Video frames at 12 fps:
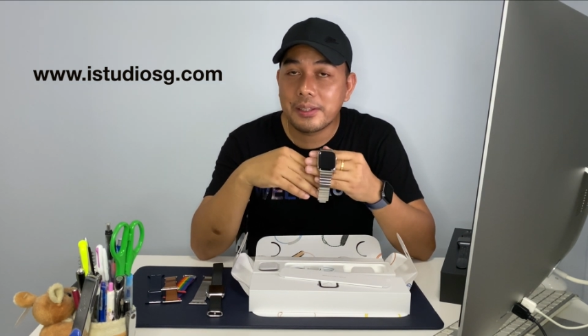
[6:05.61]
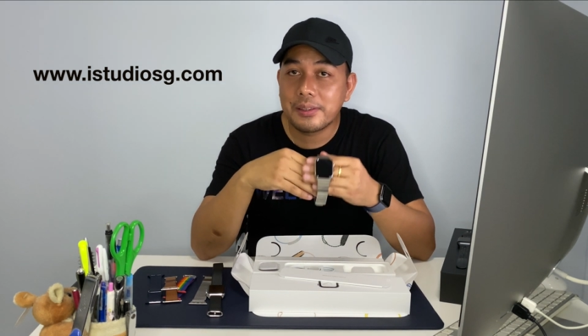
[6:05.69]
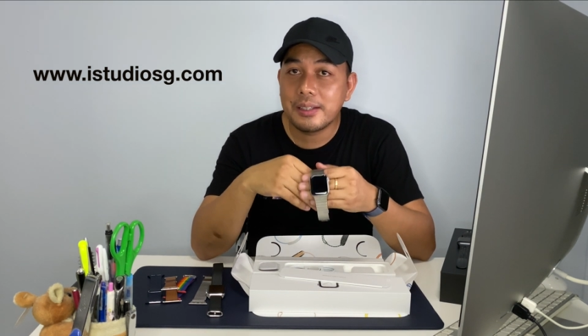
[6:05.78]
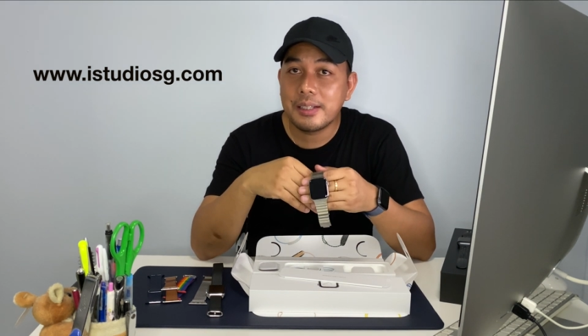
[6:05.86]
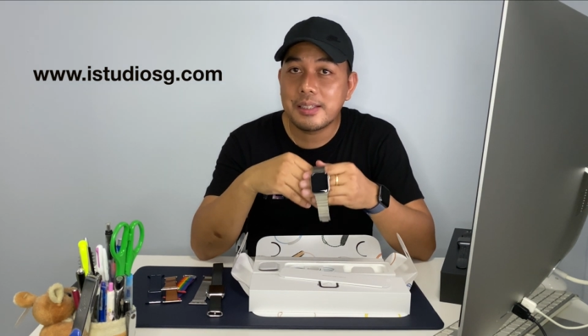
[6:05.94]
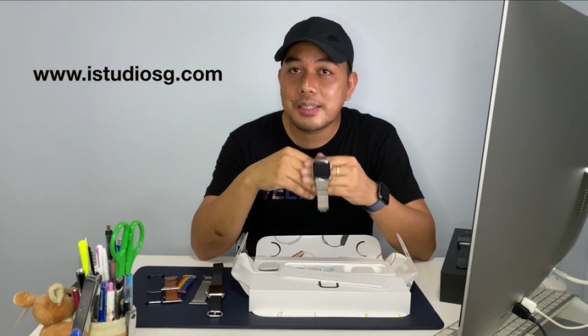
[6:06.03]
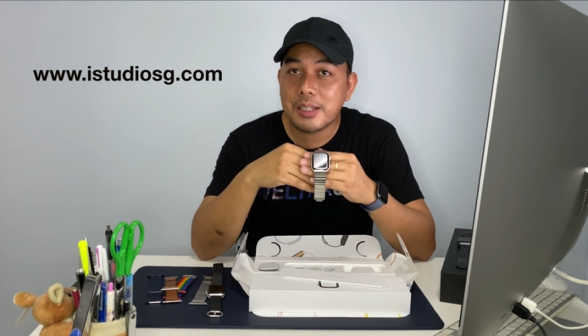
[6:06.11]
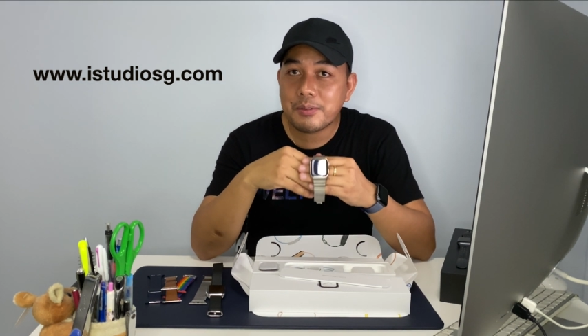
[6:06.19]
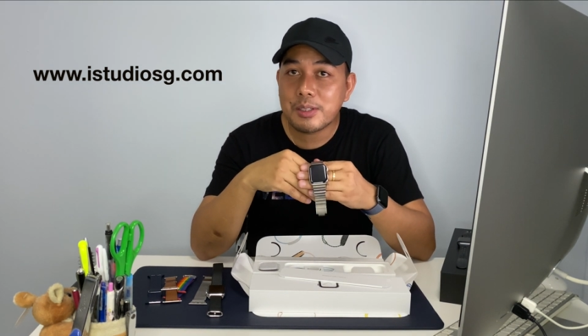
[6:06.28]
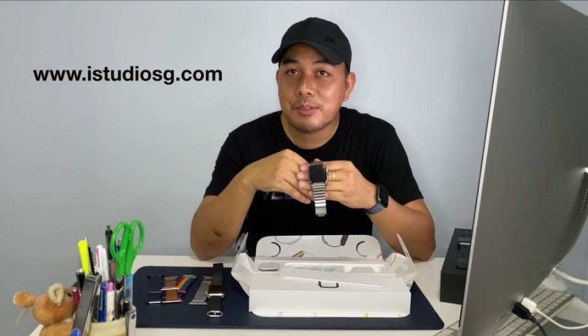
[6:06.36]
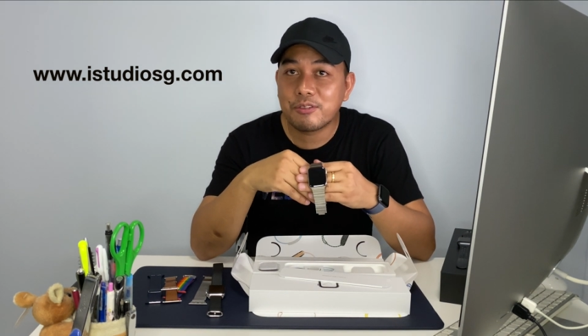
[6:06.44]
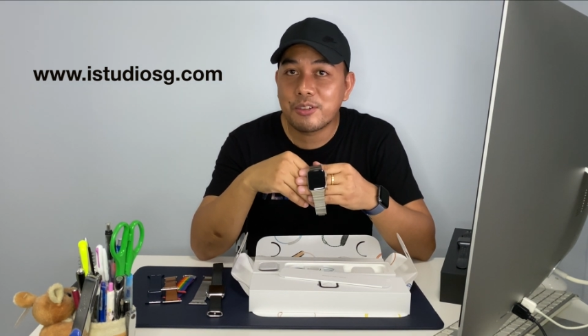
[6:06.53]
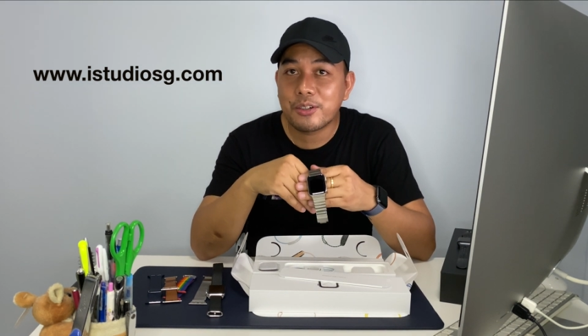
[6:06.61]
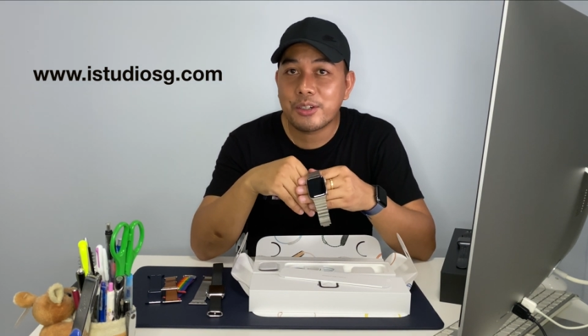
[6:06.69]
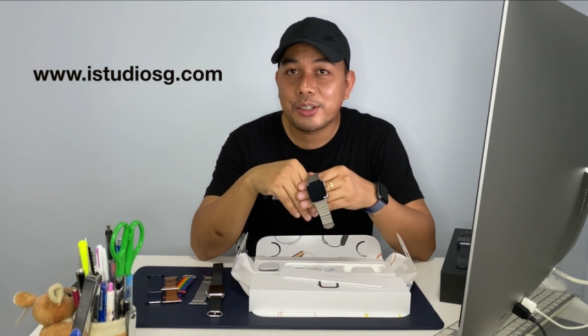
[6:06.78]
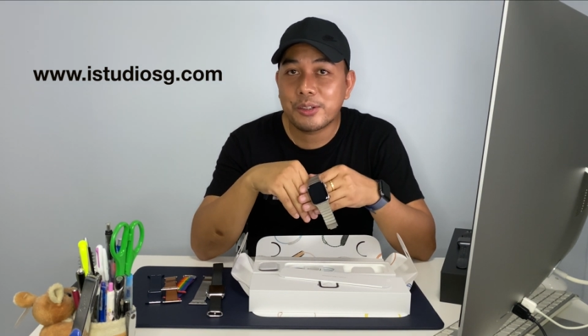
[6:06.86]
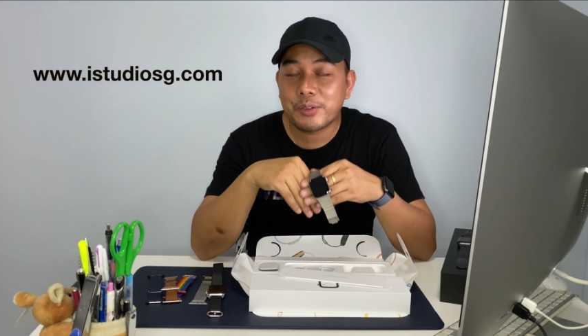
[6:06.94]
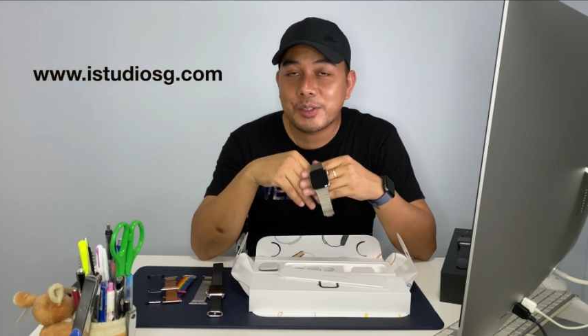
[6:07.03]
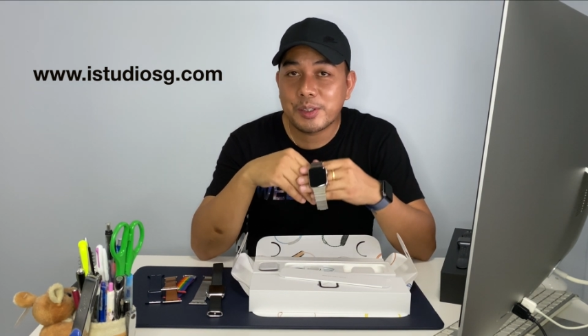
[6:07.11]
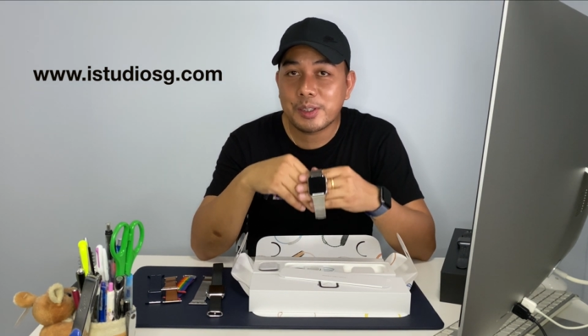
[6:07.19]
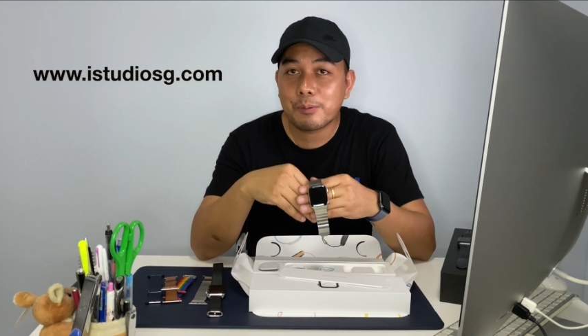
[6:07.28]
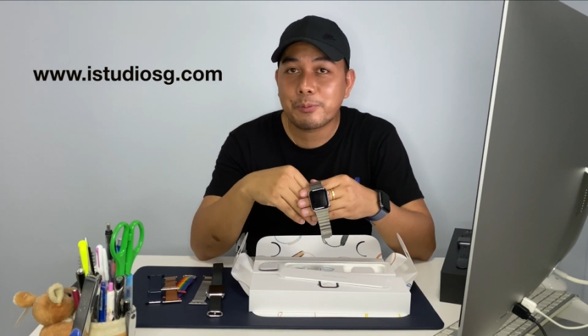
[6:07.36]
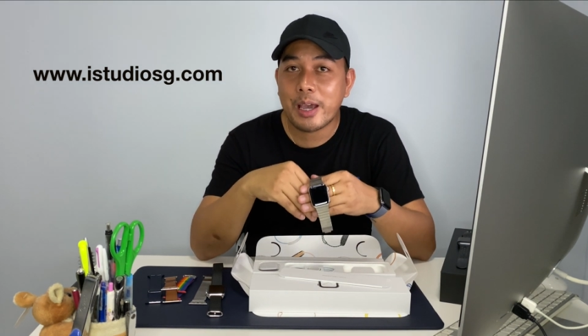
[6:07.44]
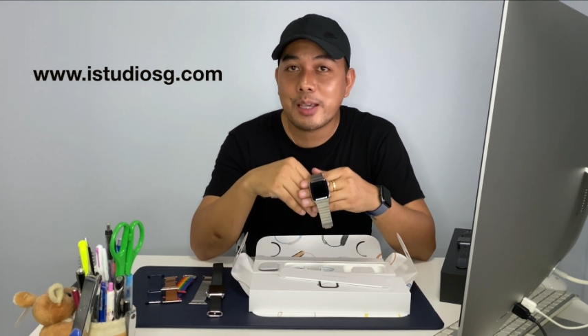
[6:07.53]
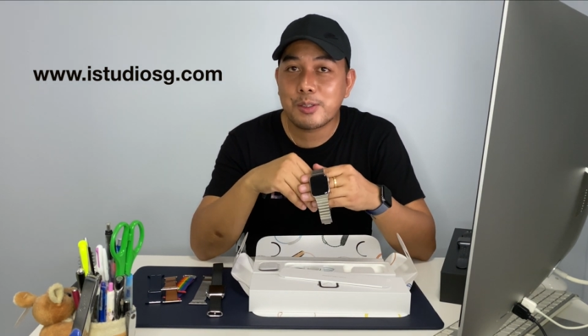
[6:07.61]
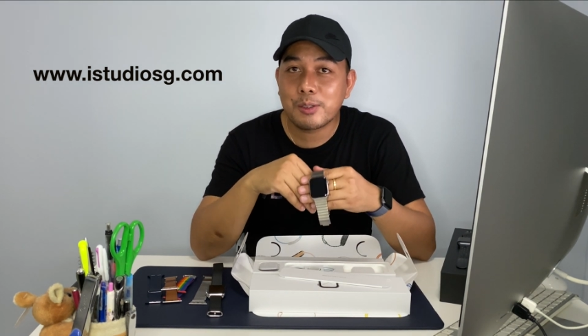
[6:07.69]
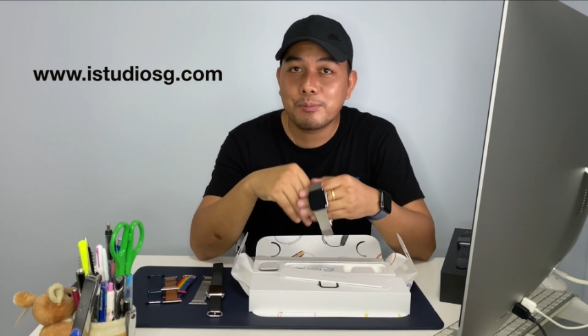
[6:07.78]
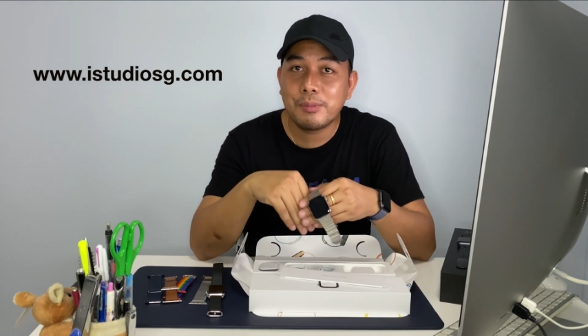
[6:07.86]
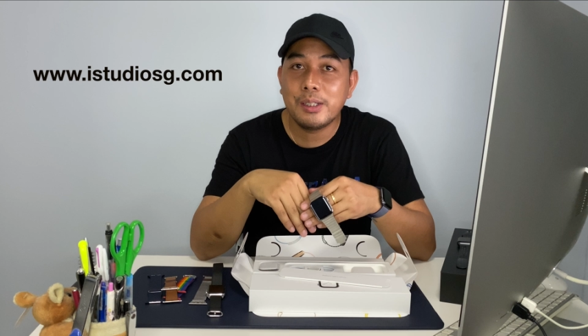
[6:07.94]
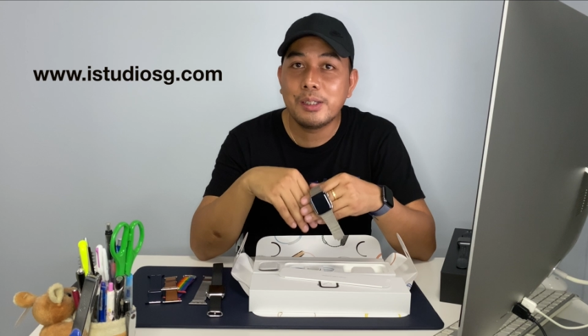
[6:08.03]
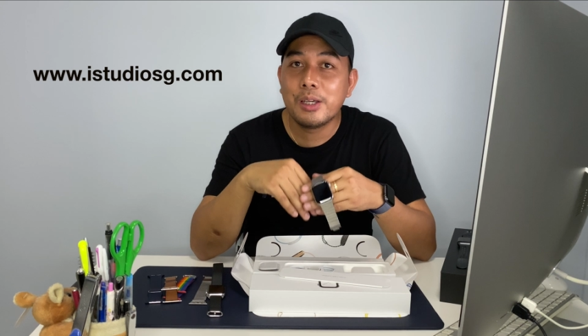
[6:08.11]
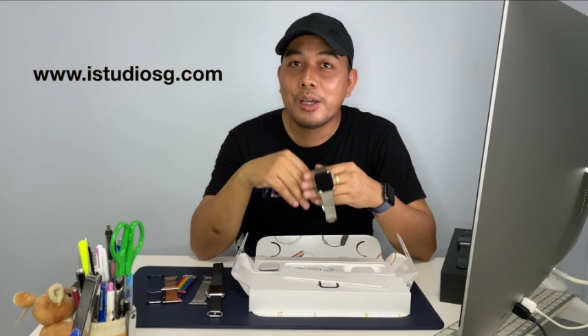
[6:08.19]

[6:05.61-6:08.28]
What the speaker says: the Series 4, the original price would be